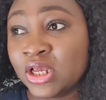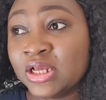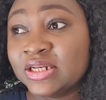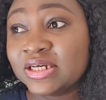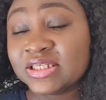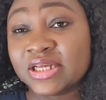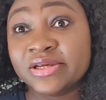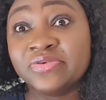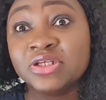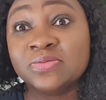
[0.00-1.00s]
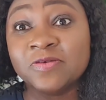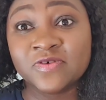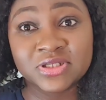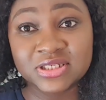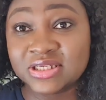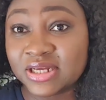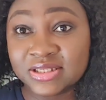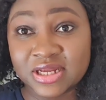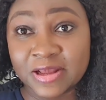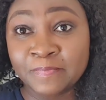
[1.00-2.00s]
that's like a recipe for
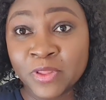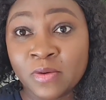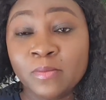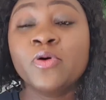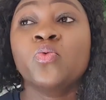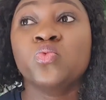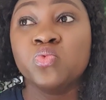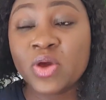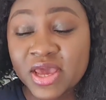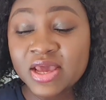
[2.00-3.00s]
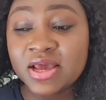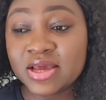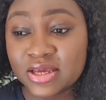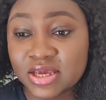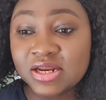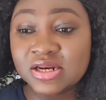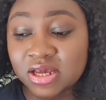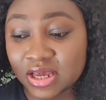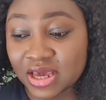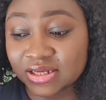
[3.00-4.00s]
disaster. But we're
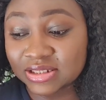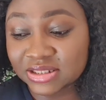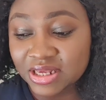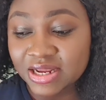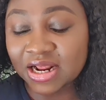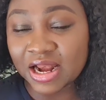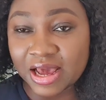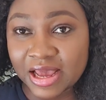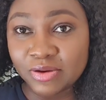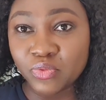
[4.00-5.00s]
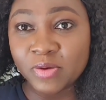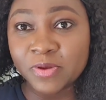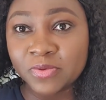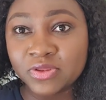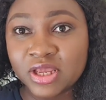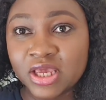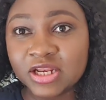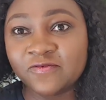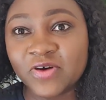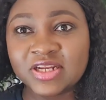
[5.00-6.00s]
in a sane climb where people think
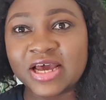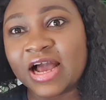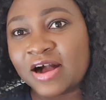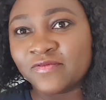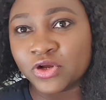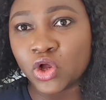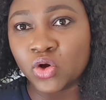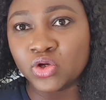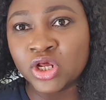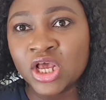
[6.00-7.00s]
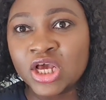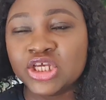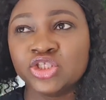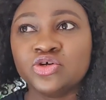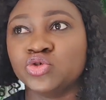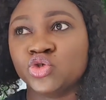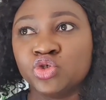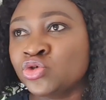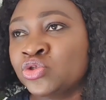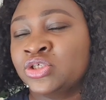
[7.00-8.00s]
the fact that I have a gun is not to
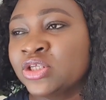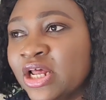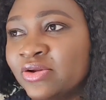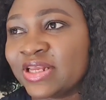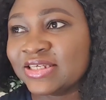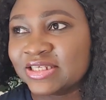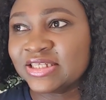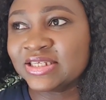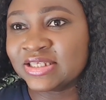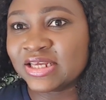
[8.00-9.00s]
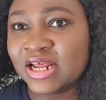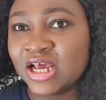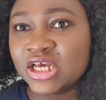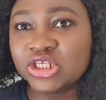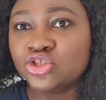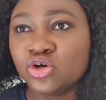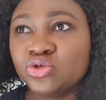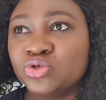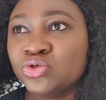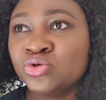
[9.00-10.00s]
shoot another citizen, it's not
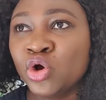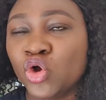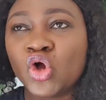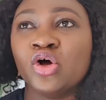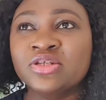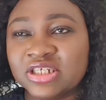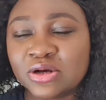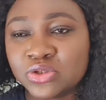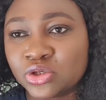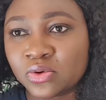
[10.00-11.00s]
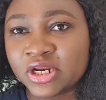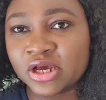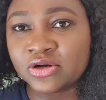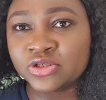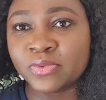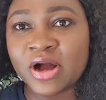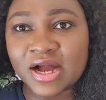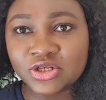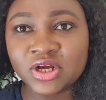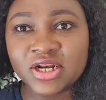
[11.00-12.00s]
to gun down someone else, but
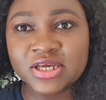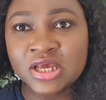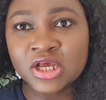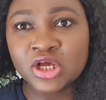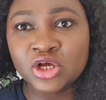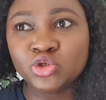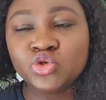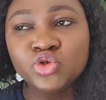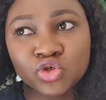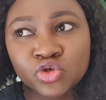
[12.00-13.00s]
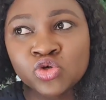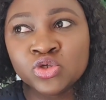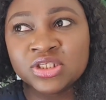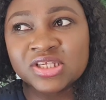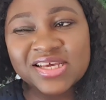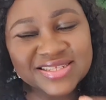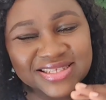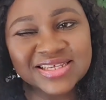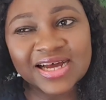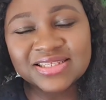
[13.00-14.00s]
actually to use in
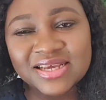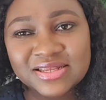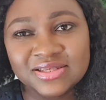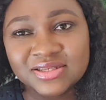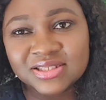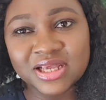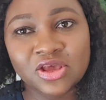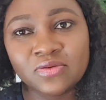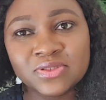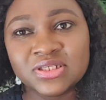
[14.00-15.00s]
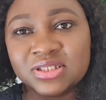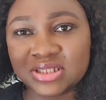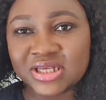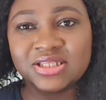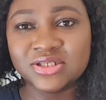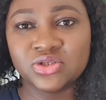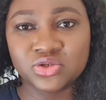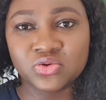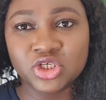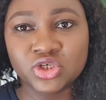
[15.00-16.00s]
certain circumstances, certain
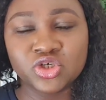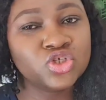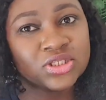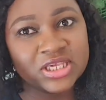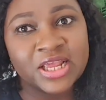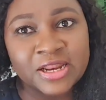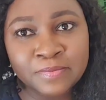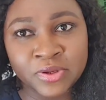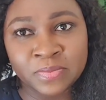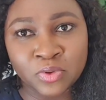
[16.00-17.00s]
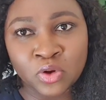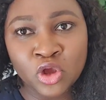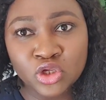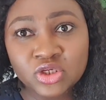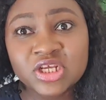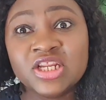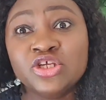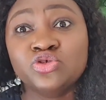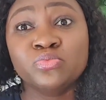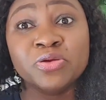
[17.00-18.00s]
situations, not just killing people. So they
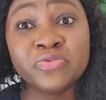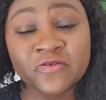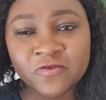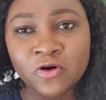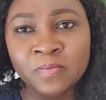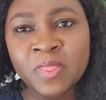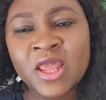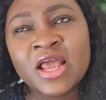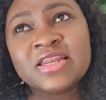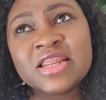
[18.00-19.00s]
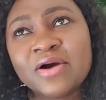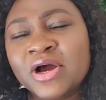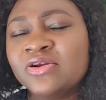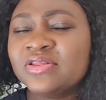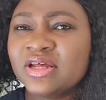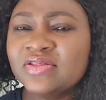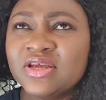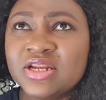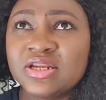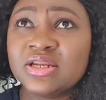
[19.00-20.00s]
need to be reformed. Now, another
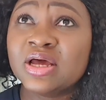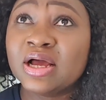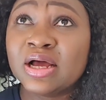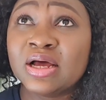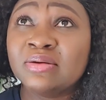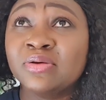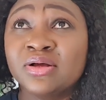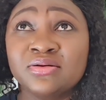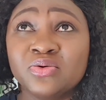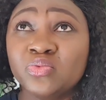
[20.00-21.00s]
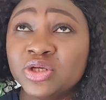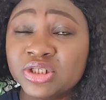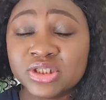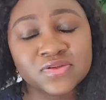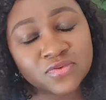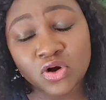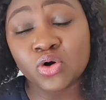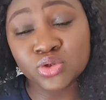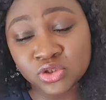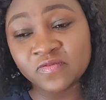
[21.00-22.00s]
thing which is
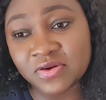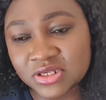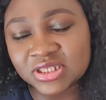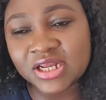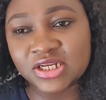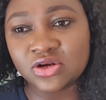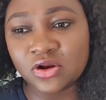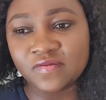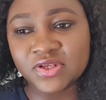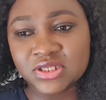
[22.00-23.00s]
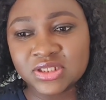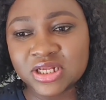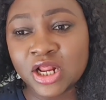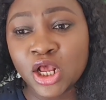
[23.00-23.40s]
also very sad in all of this is that